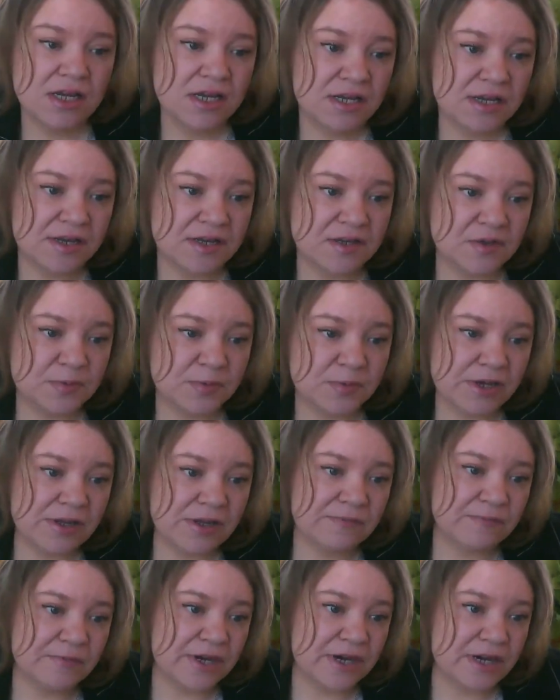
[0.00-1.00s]
is we
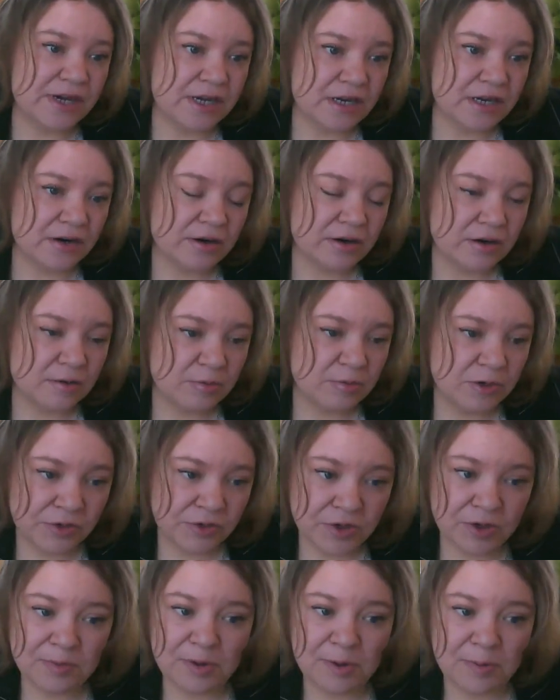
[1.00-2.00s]
invite our
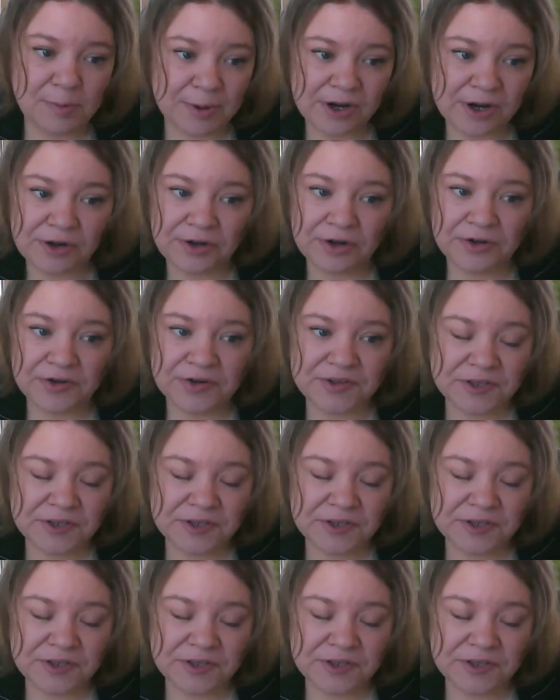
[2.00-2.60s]
global partners